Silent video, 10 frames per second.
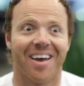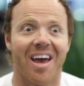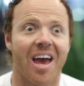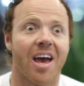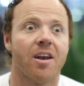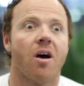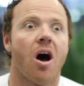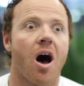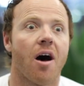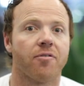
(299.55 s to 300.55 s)
And
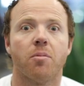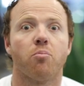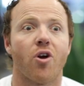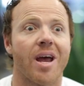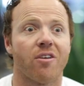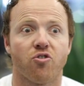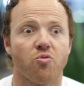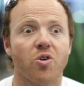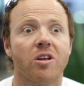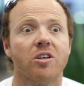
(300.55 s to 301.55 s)
often brands are
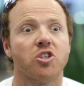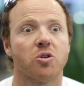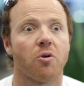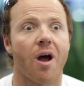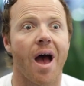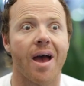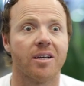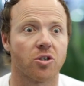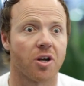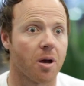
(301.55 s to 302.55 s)
really
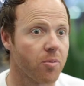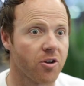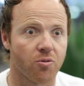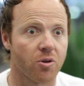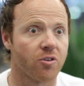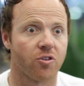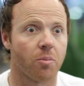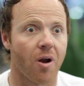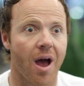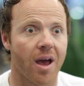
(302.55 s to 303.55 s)
surprised, or companies are really
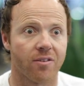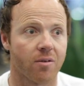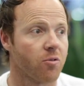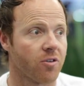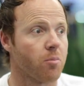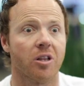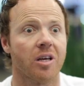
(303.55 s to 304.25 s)
surprised, that when someone